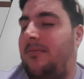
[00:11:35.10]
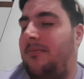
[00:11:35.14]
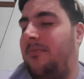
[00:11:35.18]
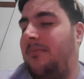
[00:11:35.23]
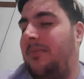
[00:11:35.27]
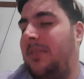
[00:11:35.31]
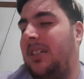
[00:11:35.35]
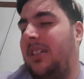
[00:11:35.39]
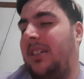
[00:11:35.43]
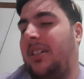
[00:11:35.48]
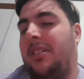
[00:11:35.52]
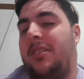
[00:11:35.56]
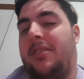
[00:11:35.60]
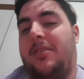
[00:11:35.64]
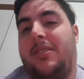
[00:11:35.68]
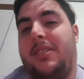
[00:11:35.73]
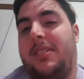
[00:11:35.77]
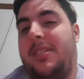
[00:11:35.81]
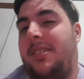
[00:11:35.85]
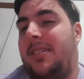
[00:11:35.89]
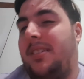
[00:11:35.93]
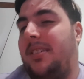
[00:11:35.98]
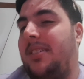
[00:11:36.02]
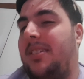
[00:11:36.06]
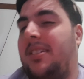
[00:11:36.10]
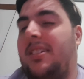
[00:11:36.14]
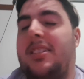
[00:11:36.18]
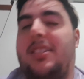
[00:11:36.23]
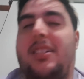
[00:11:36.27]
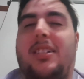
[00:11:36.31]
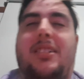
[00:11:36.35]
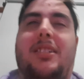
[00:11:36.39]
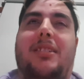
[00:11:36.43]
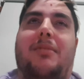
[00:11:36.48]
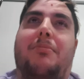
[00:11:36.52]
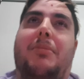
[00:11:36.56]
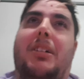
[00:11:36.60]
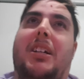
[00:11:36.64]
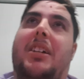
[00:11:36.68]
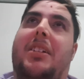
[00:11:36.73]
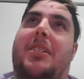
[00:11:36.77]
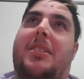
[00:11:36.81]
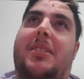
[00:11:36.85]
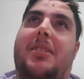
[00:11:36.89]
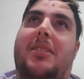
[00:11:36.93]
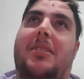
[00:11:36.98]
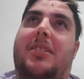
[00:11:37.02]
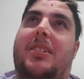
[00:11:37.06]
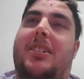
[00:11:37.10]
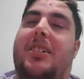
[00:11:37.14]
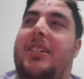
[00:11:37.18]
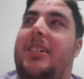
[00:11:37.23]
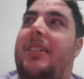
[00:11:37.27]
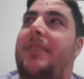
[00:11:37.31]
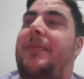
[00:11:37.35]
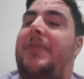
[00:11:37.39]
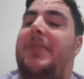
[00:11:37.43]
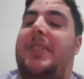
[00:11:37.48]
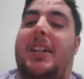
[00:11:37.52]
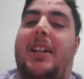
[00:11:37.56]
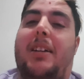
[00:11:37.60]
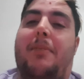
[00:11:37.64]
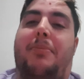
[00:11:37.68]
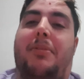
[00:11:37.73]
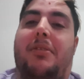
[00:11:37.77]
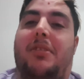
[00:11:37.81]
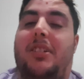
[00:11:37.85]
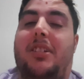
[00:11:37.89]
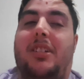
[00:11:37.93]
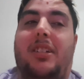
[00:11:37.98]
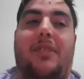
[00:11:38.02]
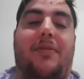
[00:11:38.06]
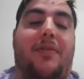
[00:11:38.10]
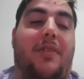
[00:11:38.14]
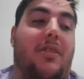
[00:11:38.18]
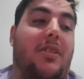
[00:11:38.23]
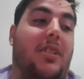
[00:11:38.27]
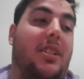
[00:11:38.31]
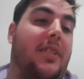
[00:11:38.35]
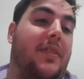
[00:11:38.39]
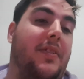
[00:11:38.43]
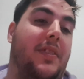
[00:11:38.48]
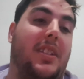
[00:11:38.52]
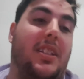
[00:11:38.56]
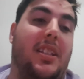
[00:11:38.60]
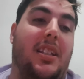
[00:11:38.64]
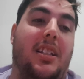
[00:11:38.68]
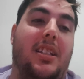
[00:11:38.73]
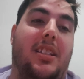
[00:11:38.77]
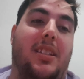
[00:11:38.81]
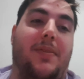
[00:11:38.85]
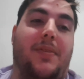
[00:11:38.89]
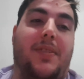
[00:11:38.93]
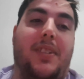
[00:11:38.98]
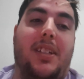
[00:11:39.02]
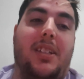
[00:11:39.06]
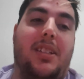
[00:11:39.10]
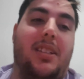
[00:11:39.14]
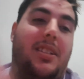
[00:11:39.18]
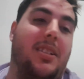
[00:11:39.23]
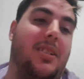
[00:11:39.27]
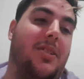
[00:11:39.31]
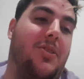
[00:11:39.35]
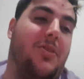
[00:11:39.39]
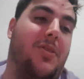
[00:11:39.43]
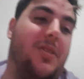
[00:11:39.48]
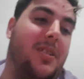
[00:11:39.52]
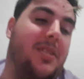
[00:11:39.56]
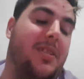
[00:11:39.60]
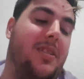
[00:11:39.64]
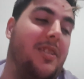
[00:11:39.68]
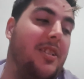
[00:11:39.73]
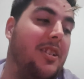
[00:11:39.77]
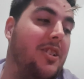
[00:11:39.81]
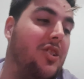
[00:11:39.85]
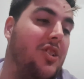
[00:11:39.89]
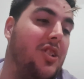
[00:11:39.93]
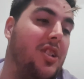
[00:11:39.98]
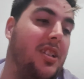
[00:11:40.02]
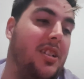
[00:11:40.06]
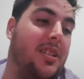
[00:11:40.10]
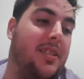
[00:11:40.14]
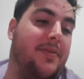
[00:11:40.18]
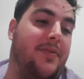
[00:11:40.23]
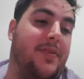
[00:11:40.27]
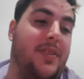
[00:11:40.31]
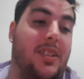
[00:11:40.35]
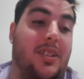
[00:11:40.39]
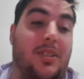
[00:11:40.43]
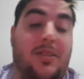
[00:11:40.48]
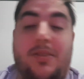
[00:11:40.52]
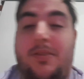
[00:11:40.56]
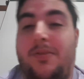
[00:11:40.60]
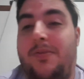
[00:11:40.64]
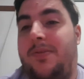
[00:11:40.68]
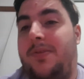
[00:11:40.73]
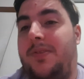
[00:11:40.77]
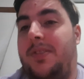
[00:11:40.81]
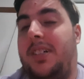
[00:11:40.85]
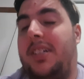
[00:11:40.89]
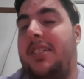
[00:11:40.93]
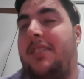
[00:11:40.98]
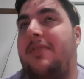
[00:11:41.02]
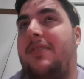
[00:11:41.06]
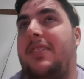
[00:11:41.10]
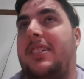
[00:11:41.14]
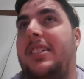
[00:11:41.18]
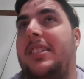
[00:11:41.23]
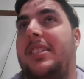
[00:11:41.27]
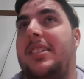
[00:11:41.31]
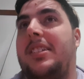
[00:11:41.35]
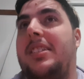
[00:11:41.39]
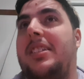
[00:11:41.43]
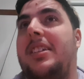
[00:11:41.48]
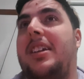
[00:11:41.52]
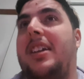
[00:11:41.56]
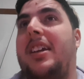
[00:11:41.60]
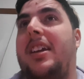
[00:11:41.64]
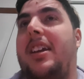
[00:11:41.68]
Meliodas is gonna come back to life happily ever after they defeat the Indra creature for no fucking reason.